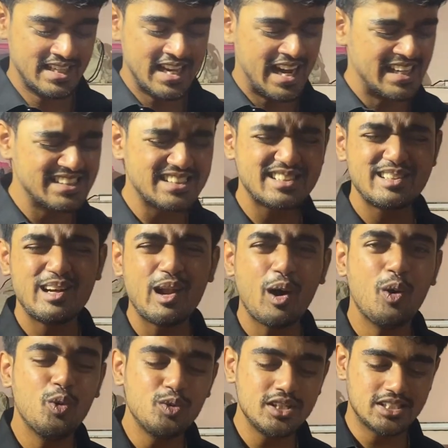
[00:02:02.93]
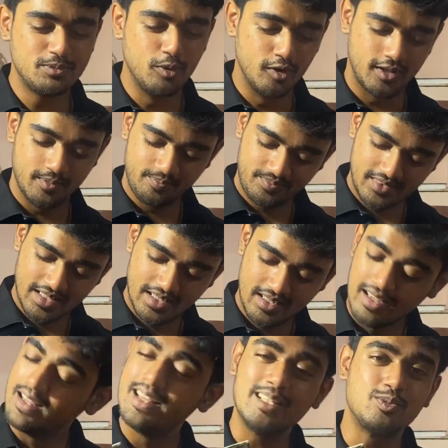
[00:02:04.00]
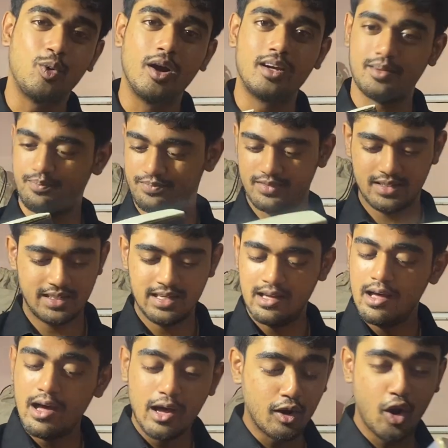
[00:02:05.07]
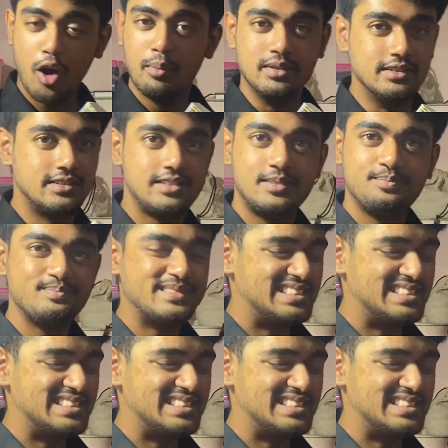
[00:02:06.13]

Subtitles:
I just love this book. Guess what? Robbins.